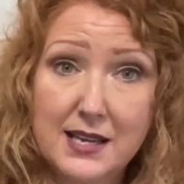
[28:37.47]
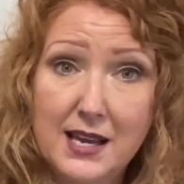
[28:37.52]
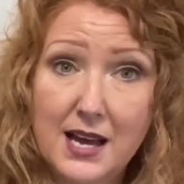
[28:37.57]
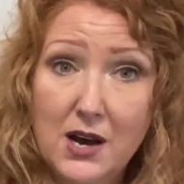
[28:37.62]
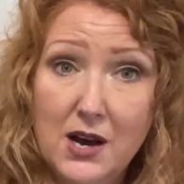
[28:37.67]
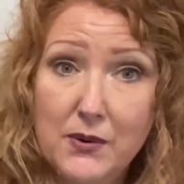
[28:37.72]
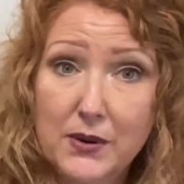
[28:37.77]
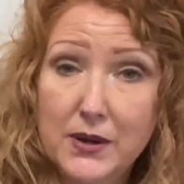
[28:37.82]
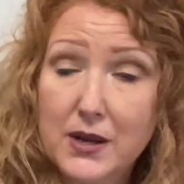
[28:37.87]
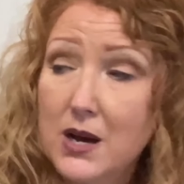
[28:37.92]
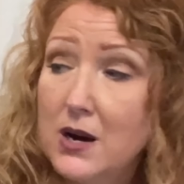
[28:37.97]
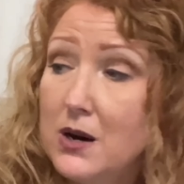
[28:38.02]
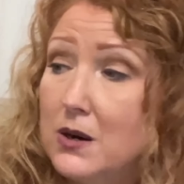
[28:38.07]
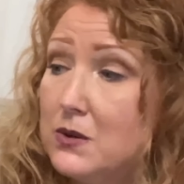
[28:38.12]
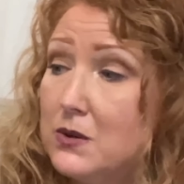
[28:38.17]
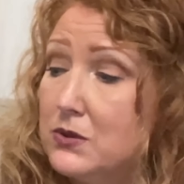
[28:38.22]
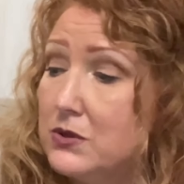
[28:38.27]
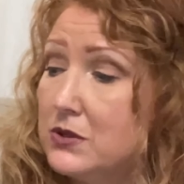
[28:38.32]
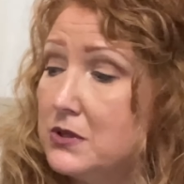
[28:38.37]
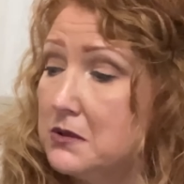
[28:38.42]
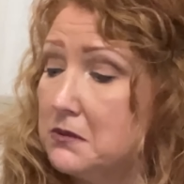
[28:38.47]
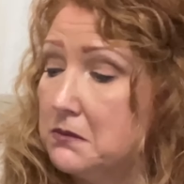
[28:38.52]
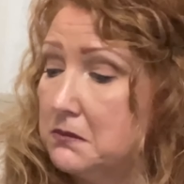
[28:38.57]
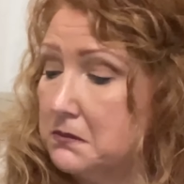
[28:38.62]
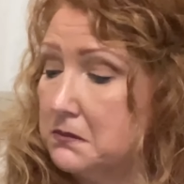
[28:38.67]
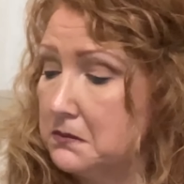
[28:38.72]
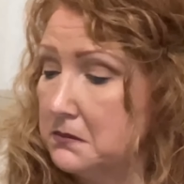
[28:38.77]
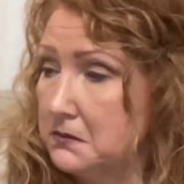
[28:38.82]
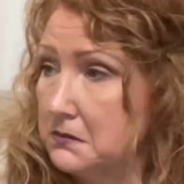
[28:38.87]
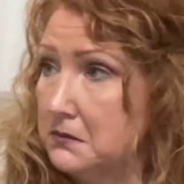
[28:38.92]
how it goes.
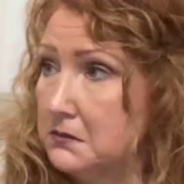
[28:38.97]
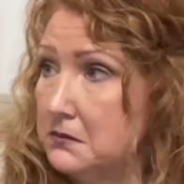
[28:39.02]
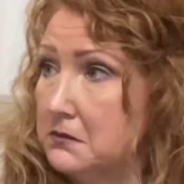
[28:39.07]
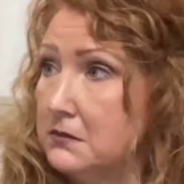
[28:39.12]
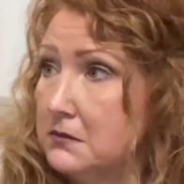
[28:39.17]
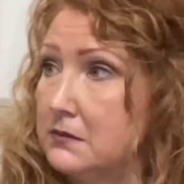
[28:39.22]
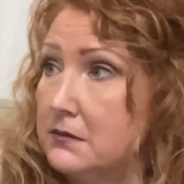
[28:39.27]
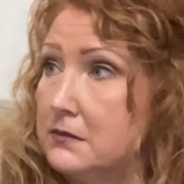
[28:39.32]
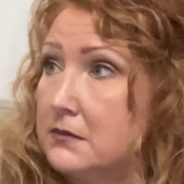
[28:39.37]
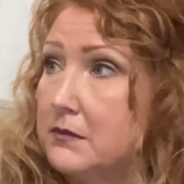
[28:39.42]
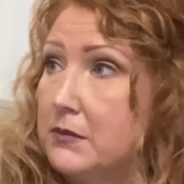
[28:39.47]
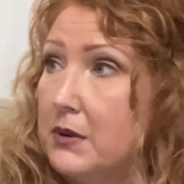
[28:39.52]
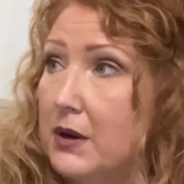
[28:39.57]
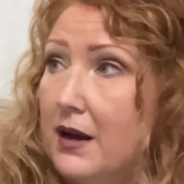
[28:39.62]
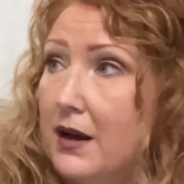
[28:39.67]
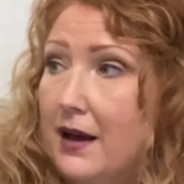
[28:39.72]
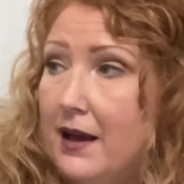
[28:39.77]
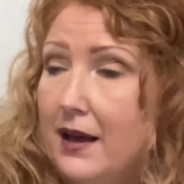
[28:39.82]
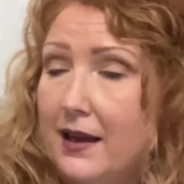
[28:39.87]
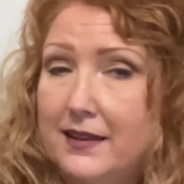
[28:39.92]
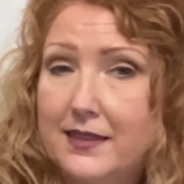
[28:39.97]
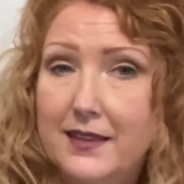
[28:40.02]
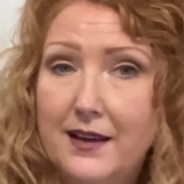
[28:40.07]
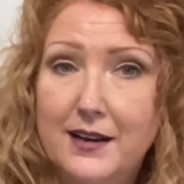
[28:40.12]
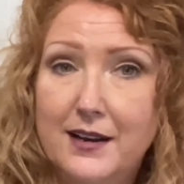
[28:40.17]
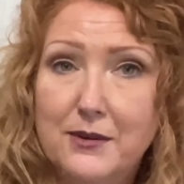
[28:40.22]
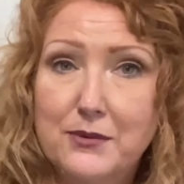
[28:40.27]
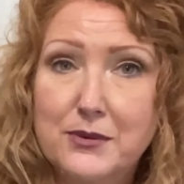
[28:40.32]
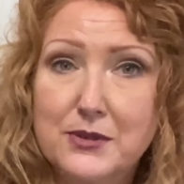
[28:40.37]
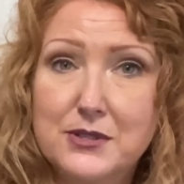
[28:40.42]
But I thought
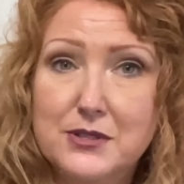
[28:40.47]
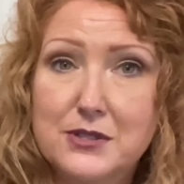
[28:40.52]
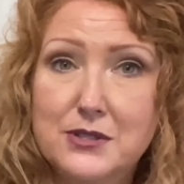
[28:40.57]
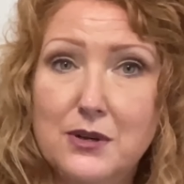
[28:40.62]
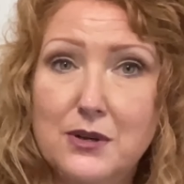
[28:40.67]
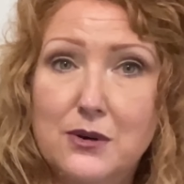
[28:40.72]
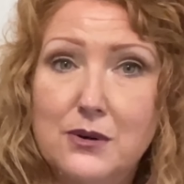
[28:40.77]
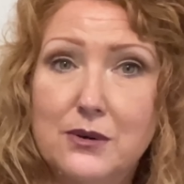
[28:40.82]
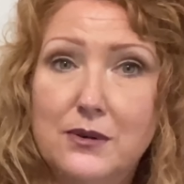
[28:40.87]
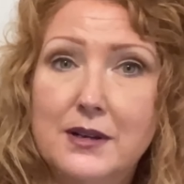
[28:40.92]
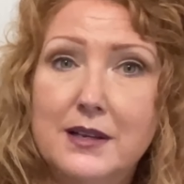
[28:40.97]
it was so,